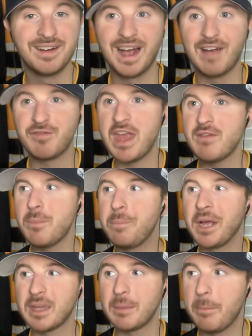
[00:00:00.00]
Have they even
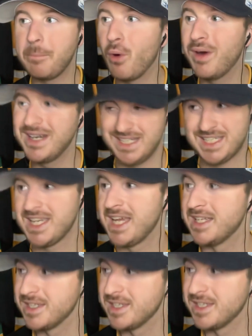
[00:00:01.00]
picked up a point
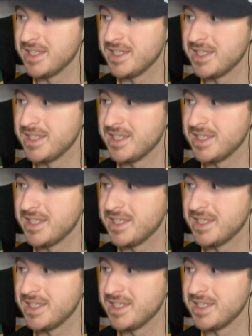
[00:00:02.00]
since?
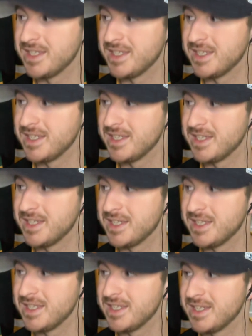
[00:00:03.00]
Do we know that? I don't
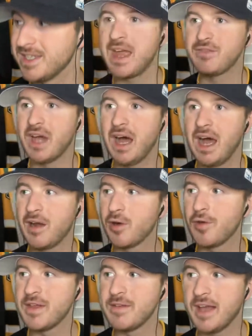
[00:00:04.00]
know if they have. I don't know
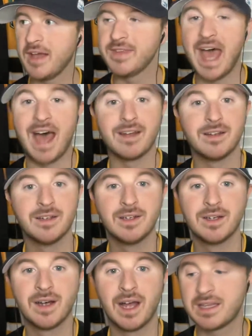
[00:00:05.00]
if they've done that.
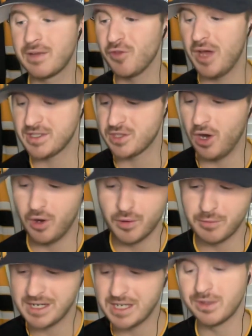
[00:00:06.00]
I think they've lost all in
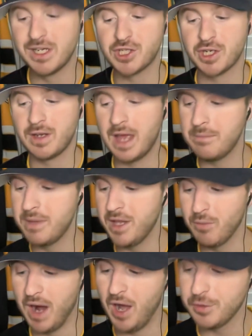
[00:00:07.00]
regulation. And
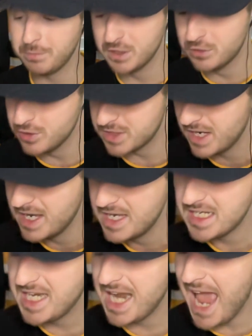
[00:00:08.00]
meanwhile, the Blues,
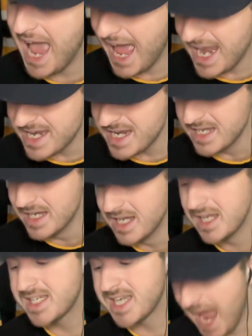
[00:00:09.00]
10
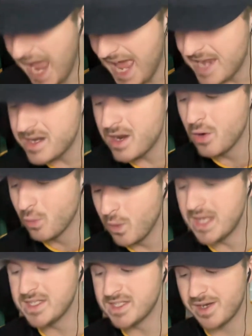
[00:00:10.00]

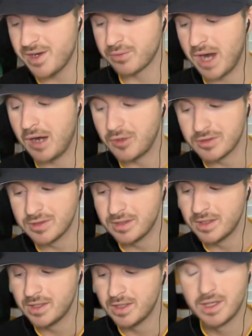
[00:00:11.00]
wins in a row.
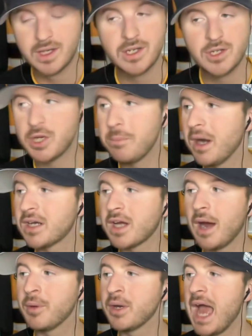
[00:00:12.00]
Jim
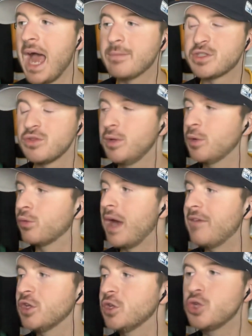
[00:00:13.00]
Montgomery absolutely
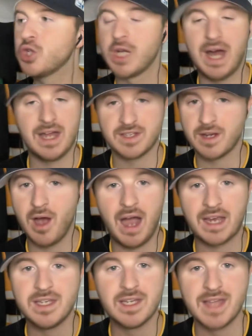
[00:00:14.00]
revolutionizing
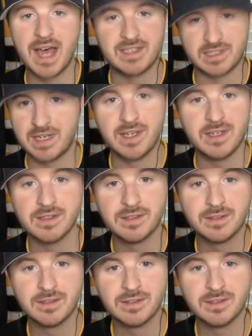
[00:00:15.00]
hockey in that city.